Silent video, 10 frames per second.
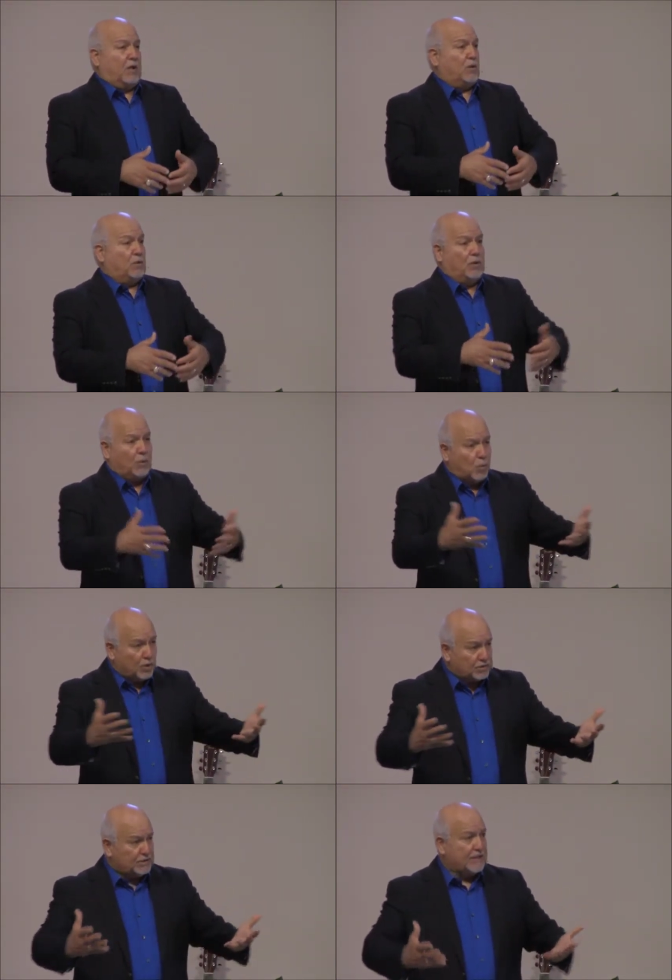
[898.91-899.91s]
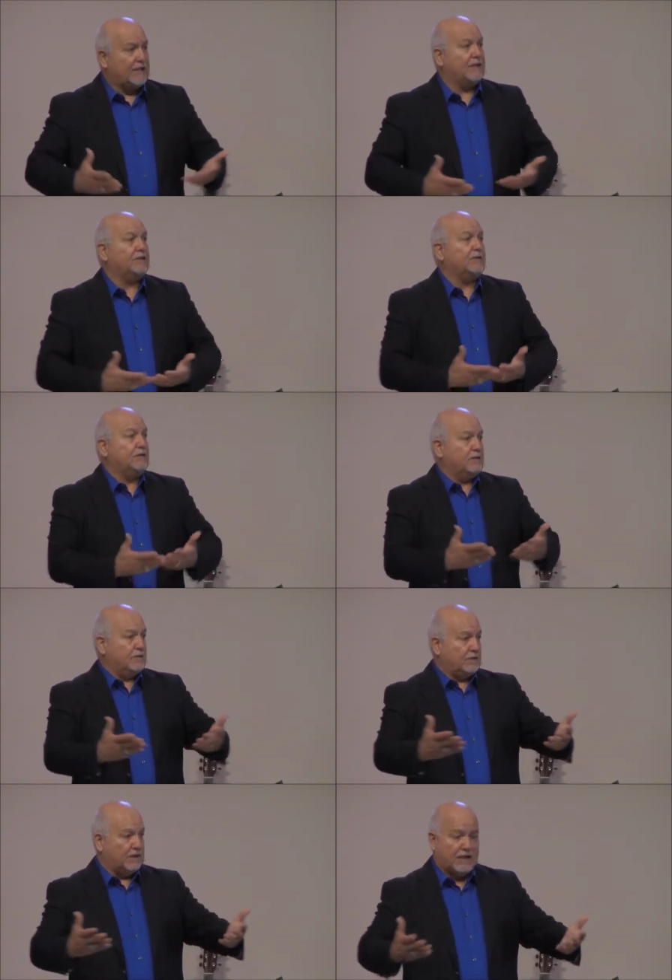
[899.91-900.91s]
when we work together
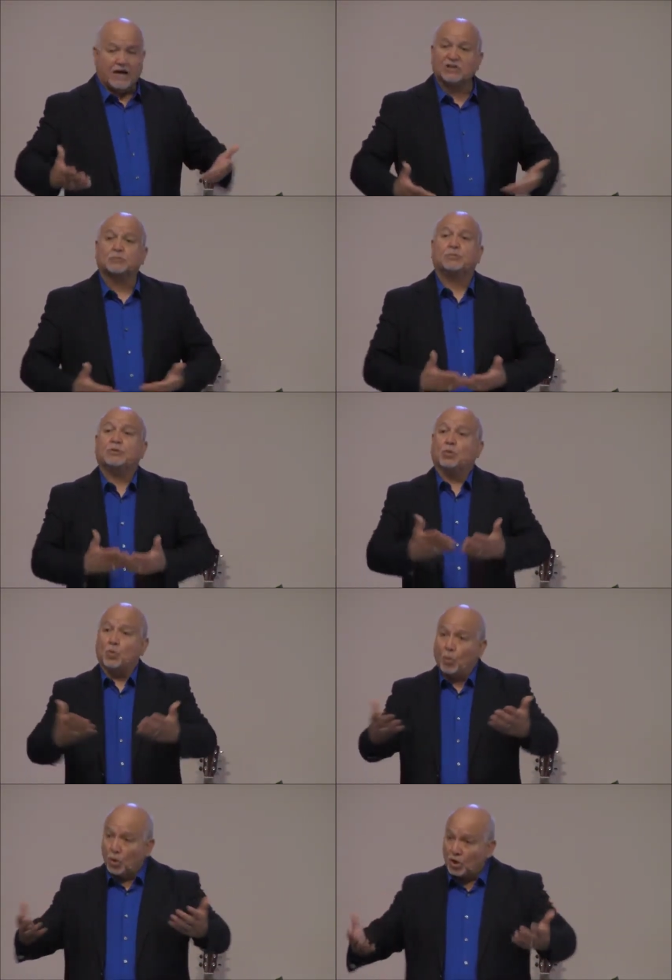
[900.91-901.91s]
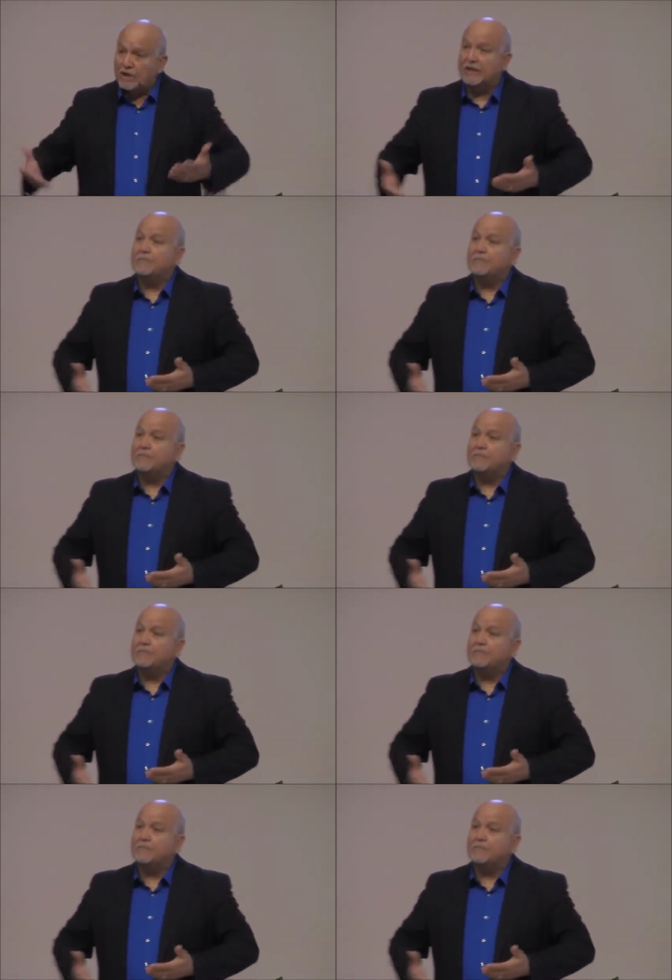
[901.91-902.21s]
in gospel work,